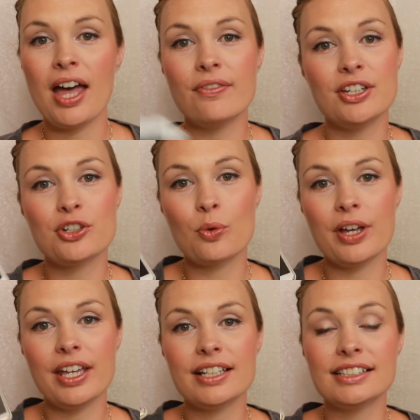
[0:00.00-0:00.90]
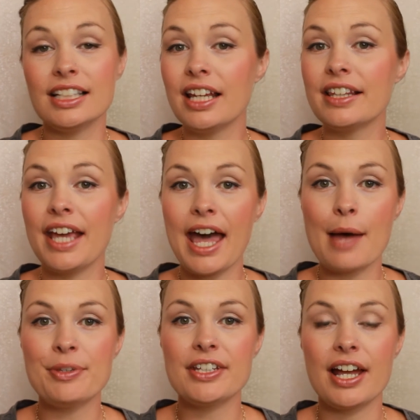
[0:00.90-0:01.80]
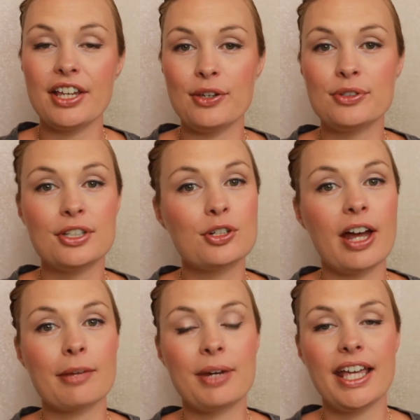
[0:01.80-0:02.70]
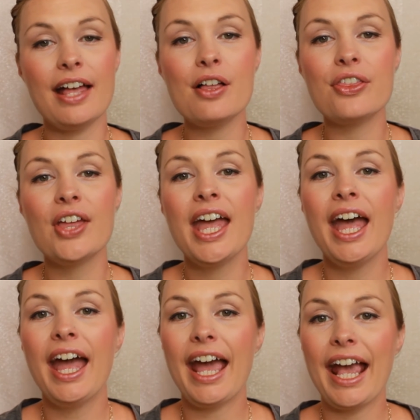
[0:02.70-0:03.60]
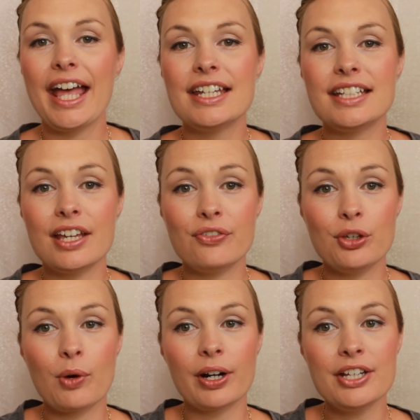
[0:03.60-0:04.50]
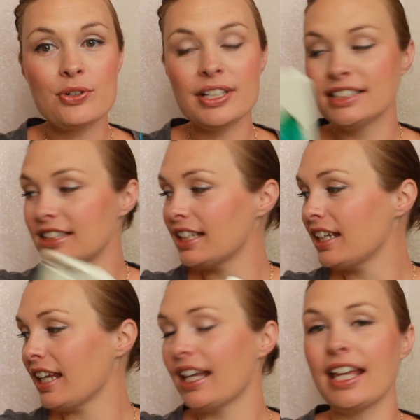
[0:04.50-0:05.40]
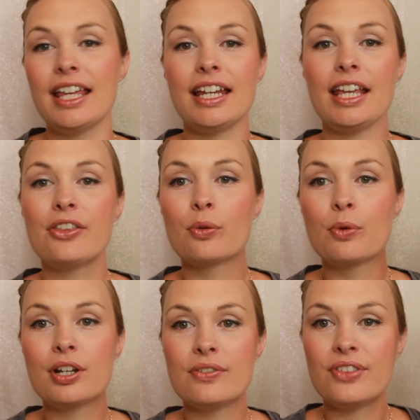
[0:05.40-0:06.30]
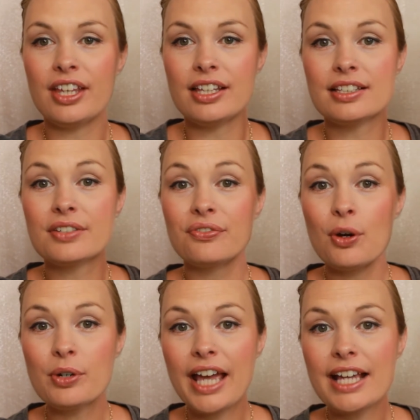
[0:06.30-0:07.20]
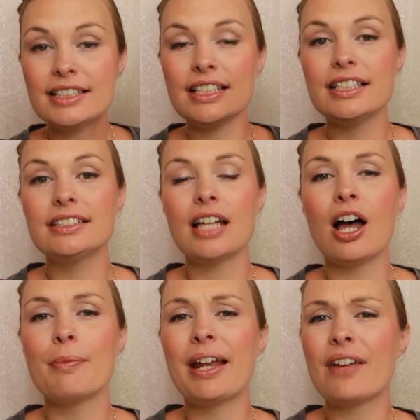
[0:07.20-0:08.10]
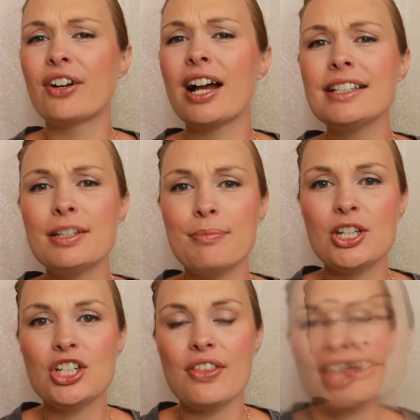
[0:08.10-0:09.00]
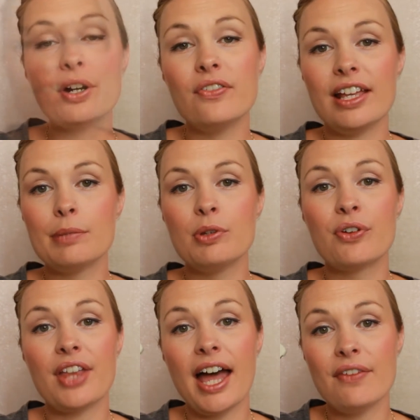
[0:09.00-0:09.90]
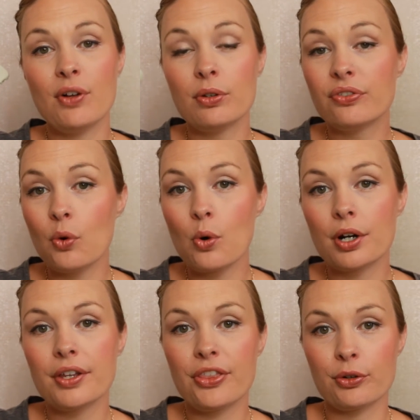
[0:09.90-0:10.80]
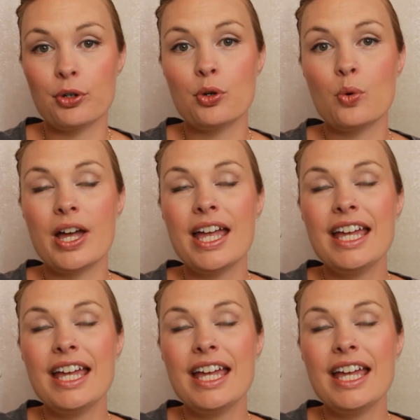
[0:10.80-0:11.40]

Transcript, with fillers: have enjoyed seeing the apps that I use to track my health. And if you are interested in either one of these phone cases, and I forgot to mention these are available for the iPhone 4 through